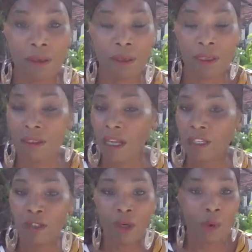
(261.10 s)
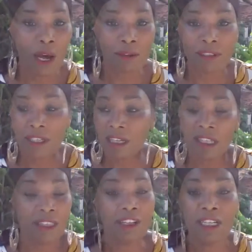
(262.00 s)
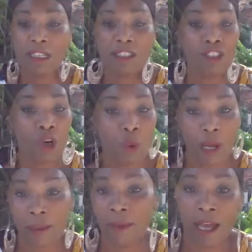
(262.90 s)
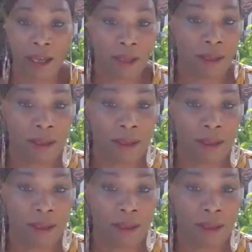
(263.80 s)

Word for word: It's like you go out there and there is no way back.